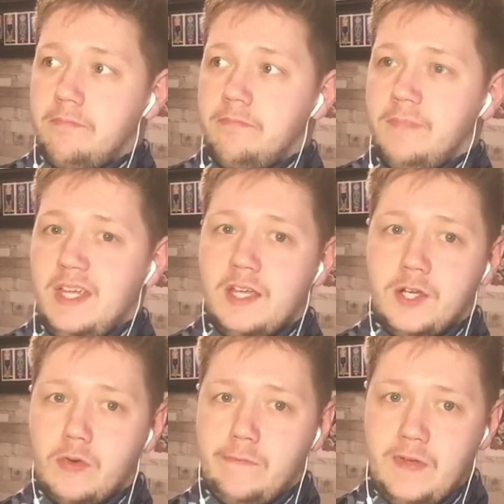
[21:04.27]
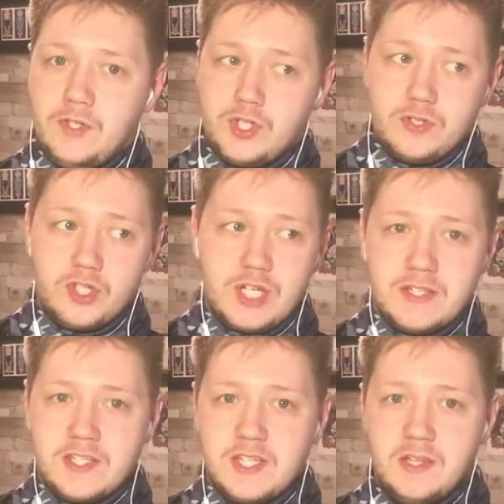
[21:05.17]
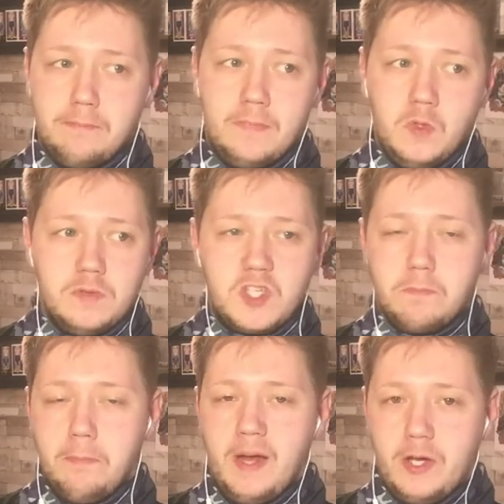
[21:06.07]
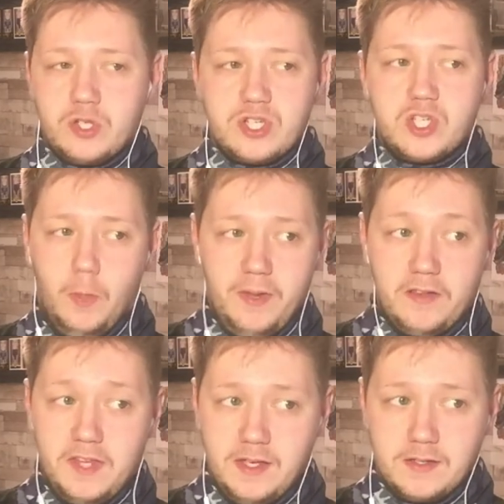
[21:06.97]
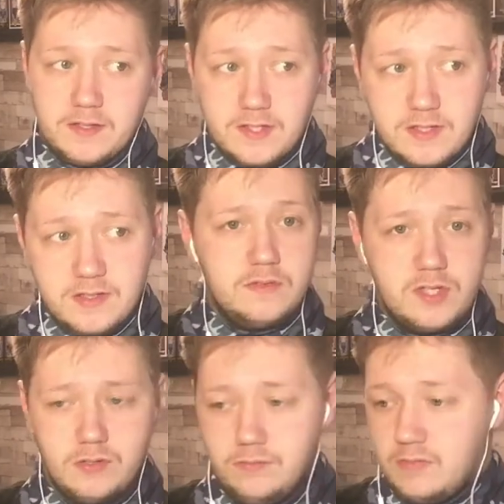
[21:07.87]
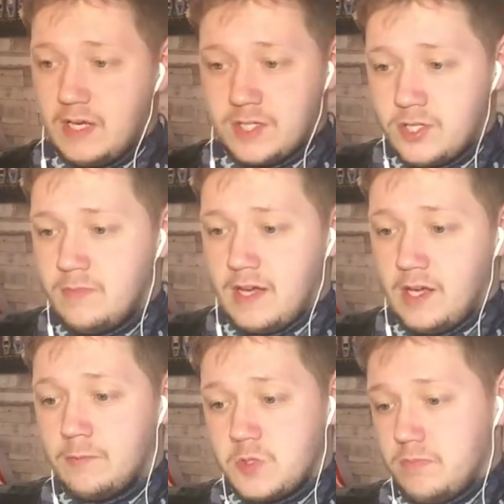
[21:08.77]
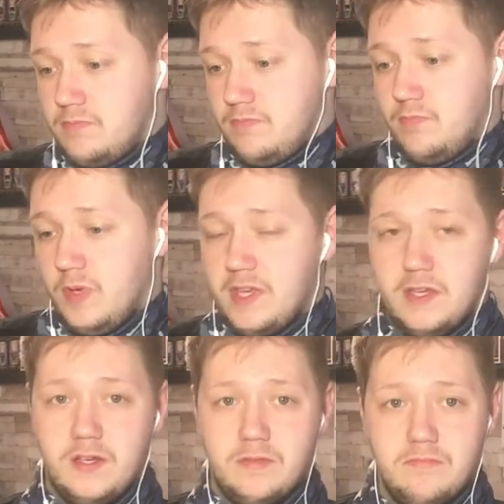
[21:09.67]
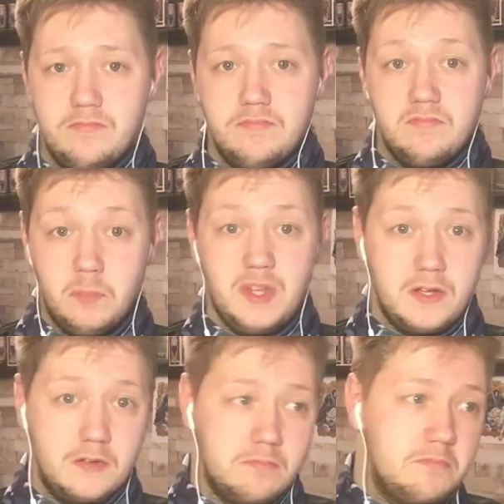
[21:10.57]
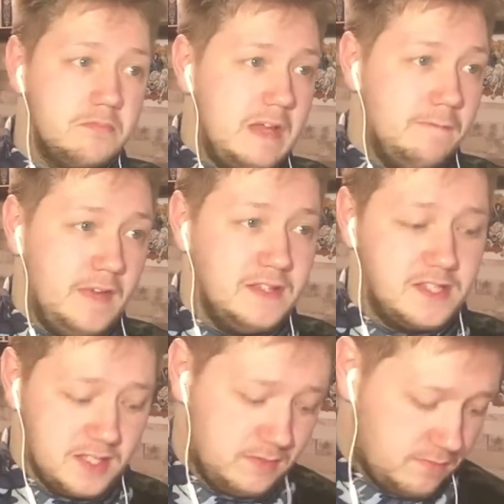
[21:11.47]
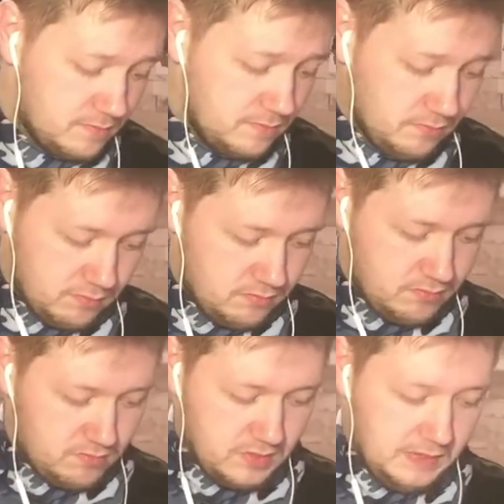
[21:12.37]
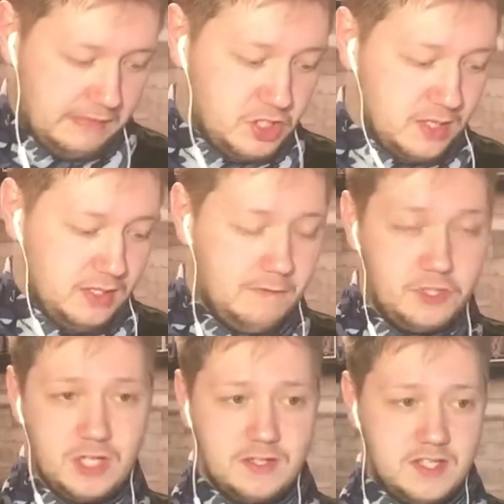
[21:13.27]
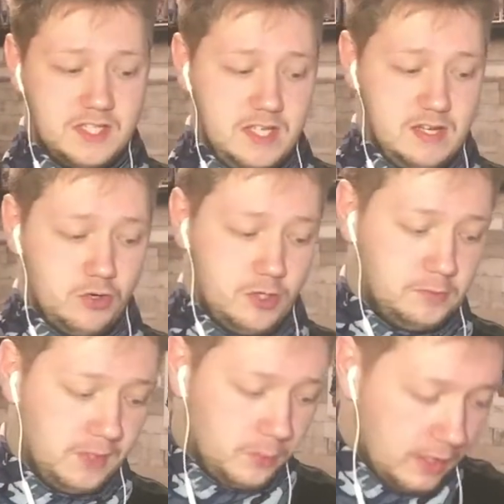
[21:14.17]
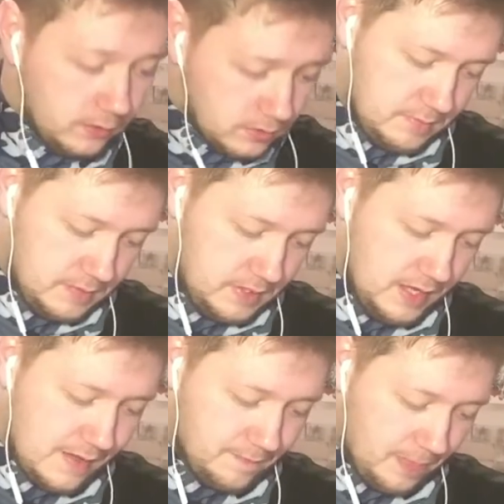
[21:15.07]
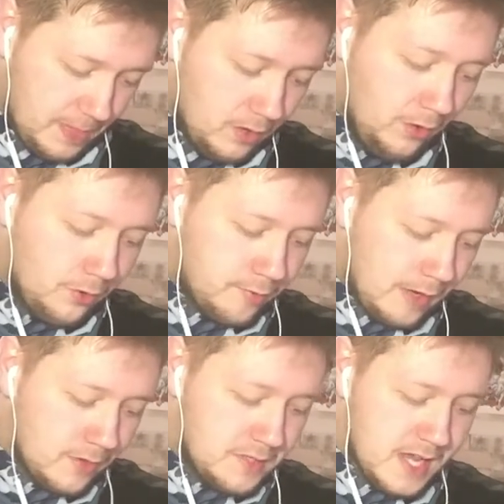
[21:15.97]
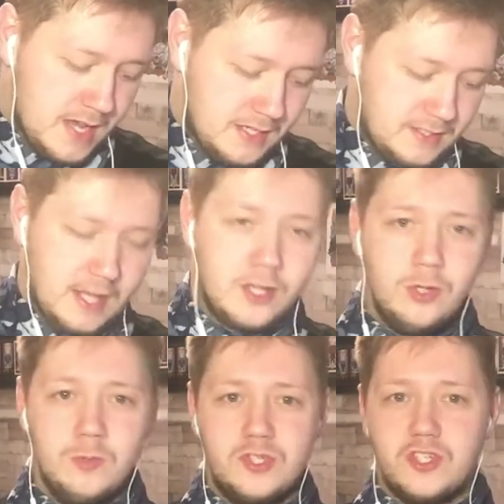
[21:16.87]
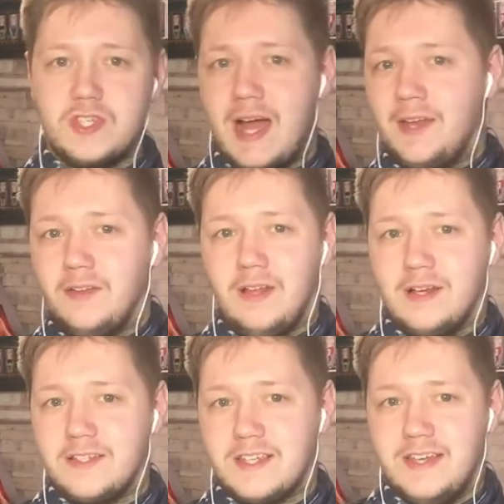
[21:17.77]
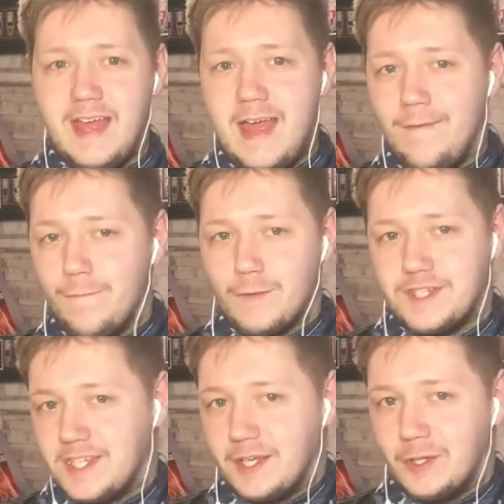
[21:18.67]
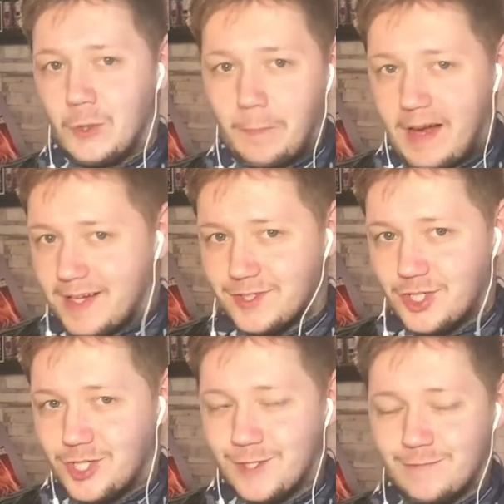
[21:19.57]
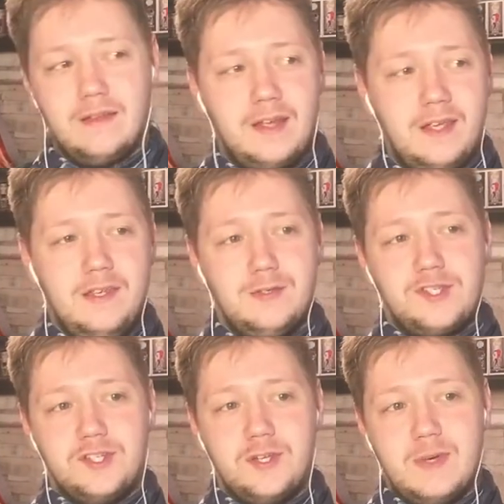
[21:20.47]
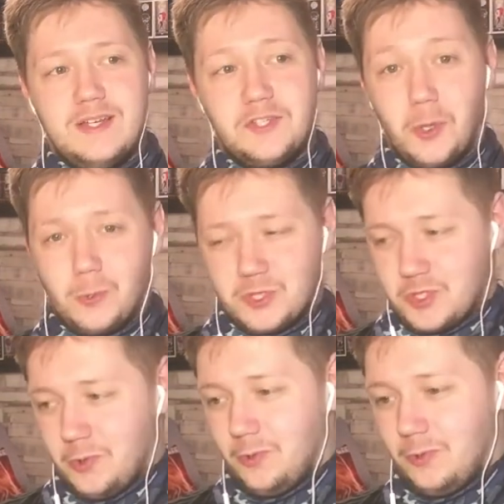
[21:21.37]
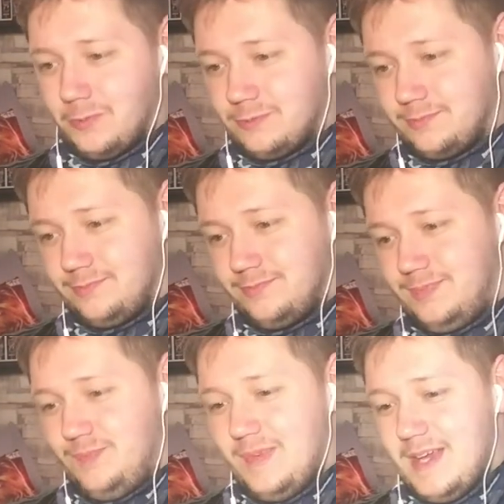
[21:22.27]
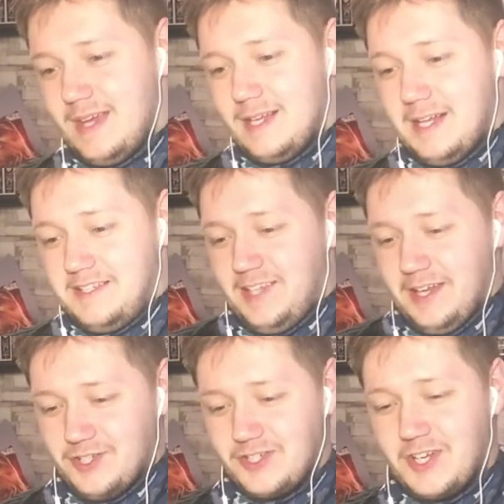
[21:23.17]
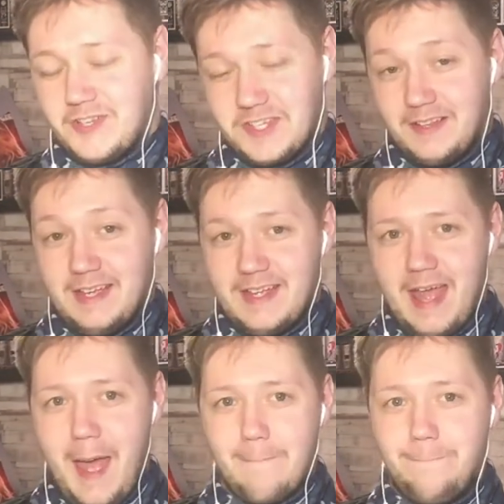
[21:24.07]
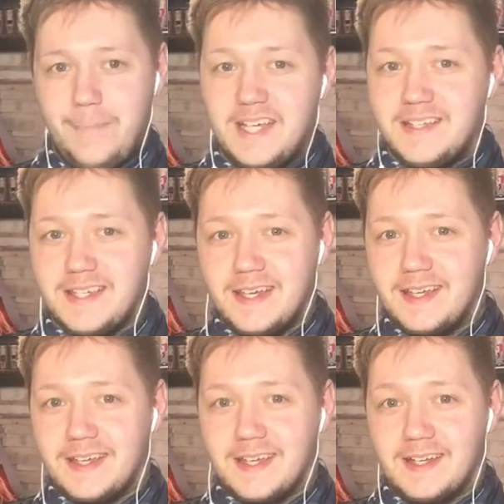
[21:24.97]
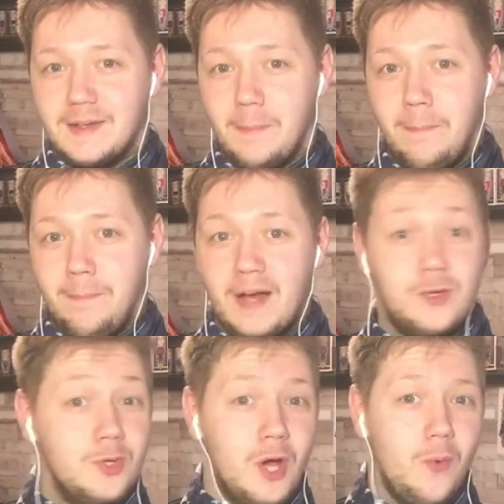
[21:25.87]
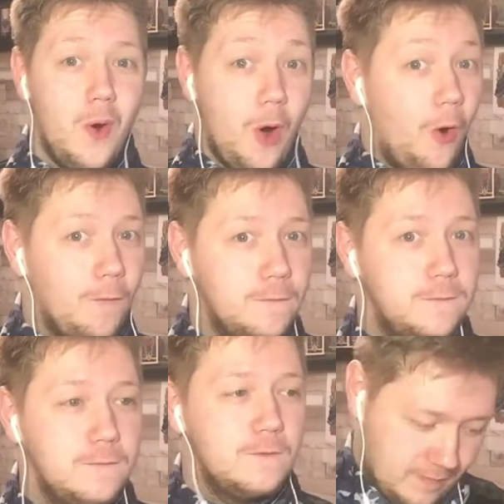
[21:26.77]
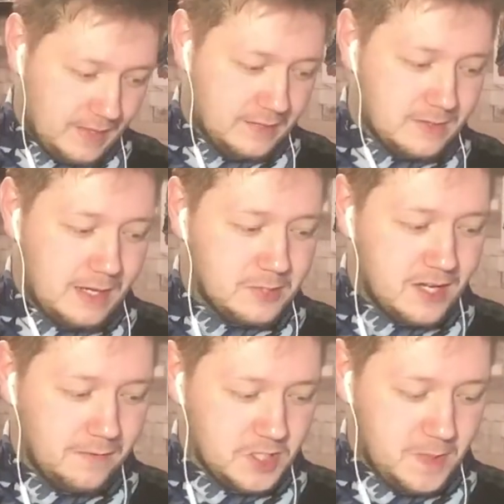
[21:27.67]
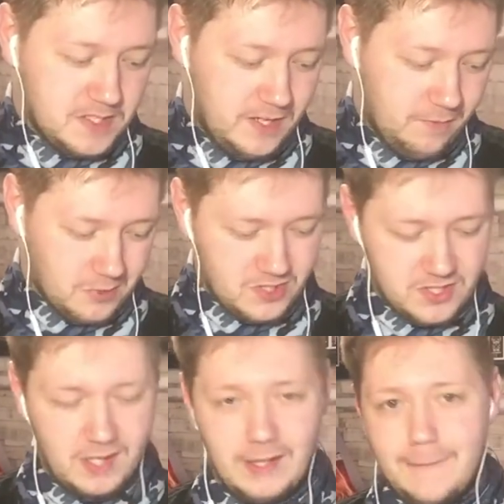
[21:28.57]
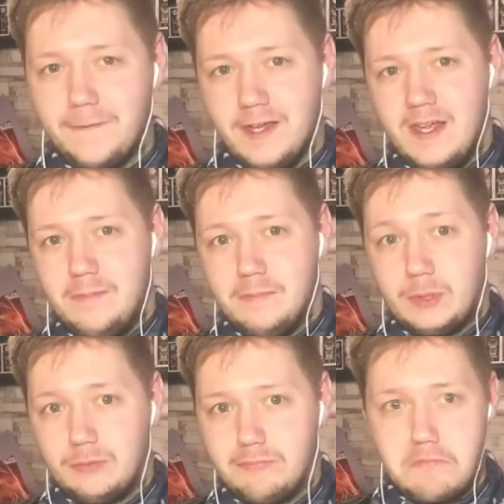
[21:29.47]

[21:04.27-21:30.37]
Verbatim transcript: making her inventions. She can see the most microscopic things. So I assume that helps with her inventing, if she can see incredibly well. But yeah, all throughout the day, Deku was just analysing every single match, like he used to do in his old school, and just constantly pissing Bakugo off. I was half expecting everyone to start laughing at him, but